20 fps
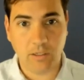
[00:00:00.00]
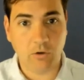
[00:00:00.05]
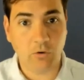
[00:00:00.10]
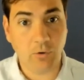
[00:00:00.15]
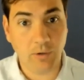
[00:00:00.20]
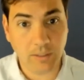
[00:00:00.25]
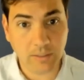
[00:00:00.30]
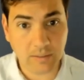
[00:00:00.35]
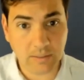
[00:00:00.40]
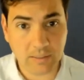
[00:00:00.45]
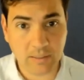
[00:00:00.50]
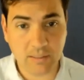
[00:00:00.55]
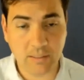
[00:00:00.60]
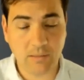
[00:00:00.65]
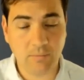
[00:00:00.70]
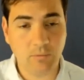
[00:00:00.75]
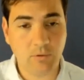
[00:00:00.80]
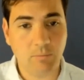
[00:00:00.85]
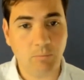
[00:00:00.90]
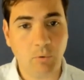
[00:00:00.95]
creating
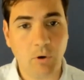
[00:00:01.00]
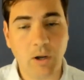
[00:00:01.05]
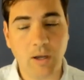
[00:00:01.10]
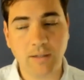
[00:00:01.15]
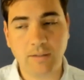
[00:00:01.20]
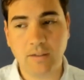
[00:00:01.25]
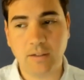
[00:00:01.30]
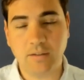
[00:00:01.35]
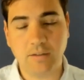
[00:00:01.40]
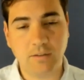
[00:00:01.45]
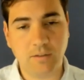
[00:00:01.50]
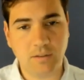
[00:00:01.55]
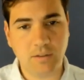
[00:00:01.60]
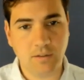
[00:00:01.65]
systems and processes.